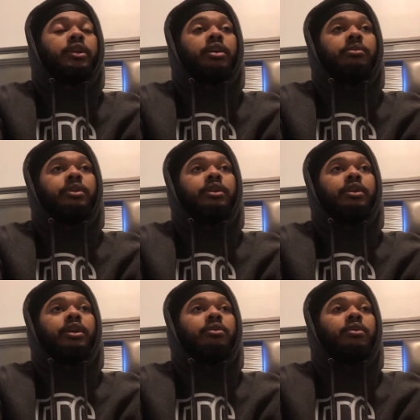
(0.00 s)
yeah,
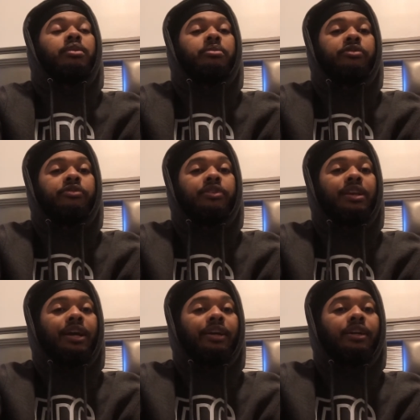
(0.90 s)
man, I don't wanna feel
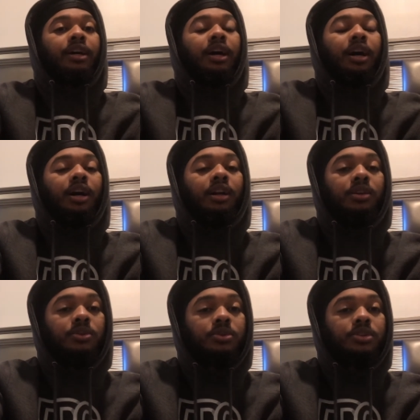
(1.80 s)
like a
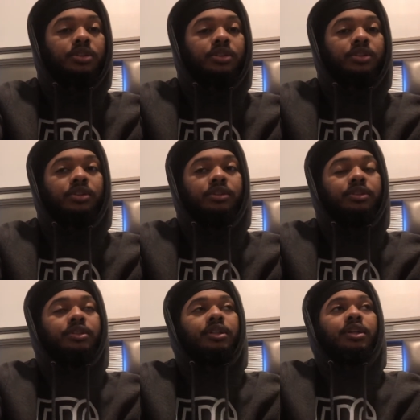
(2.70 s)
loser
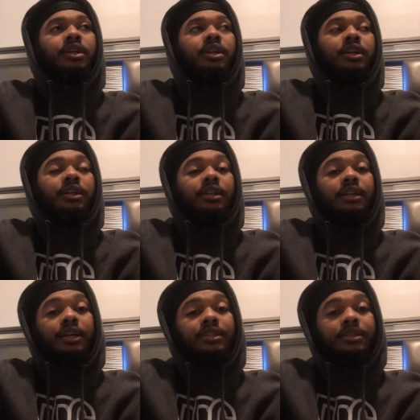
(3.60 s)
because
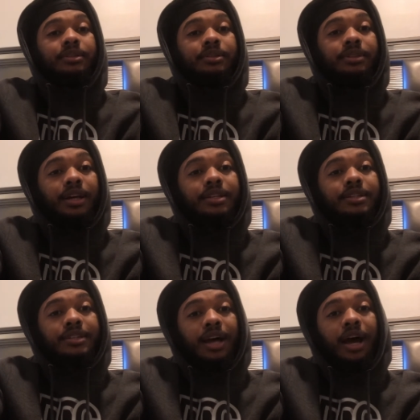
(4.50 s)
that's the
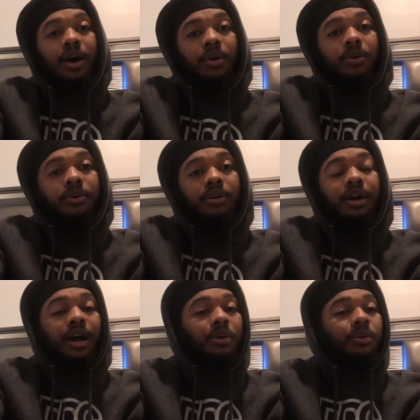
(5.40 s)
that's how
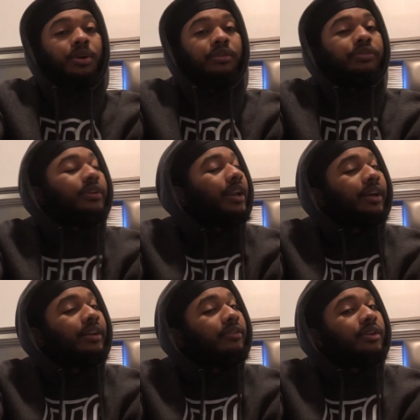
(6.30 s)
I don't want to feel
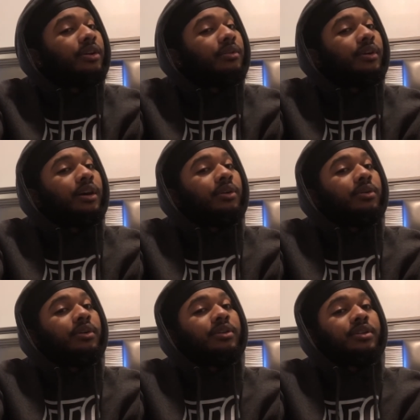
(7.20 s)
like giving up. I don't
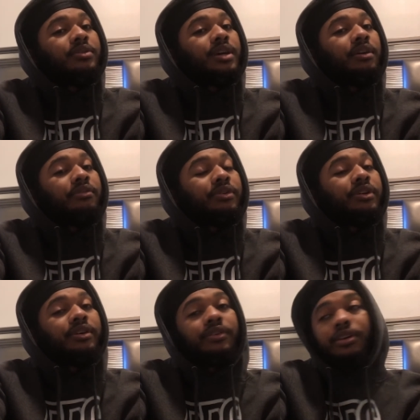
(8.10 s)
sometimes I feel
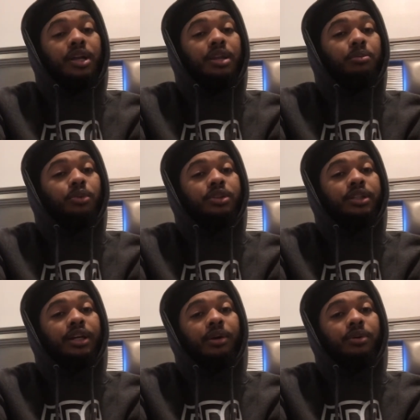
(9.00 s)
giving up. The most
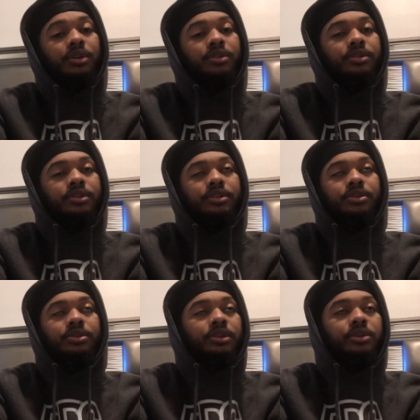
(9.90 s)
thing I want to do is
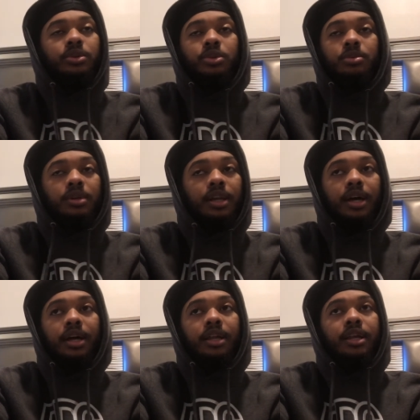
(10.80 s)
doing YouTube lot,
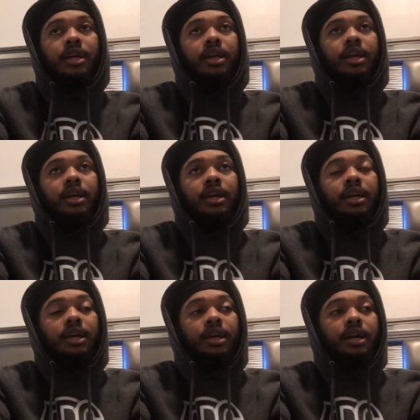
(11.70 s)

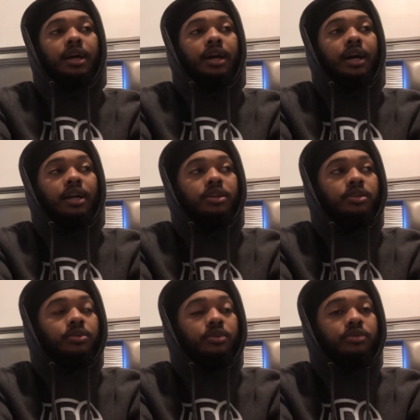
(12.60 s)
and I just
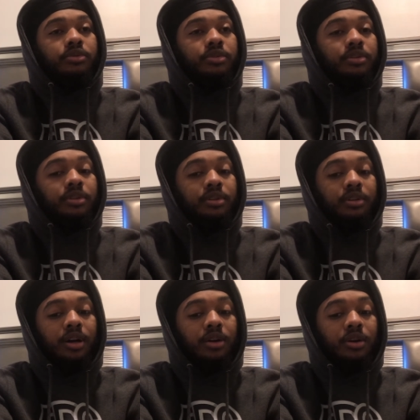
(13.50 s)
don't feel.
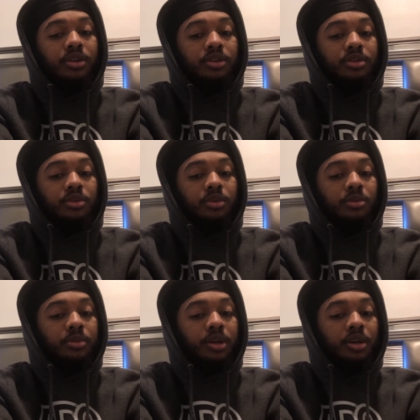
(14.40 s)
I, just
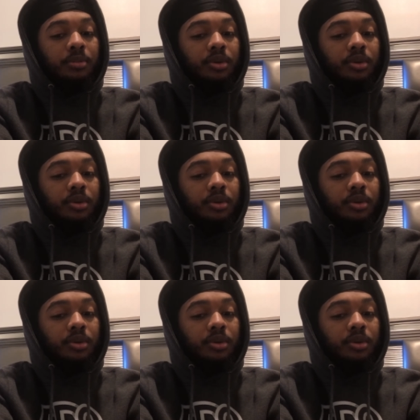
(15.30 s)
don't become a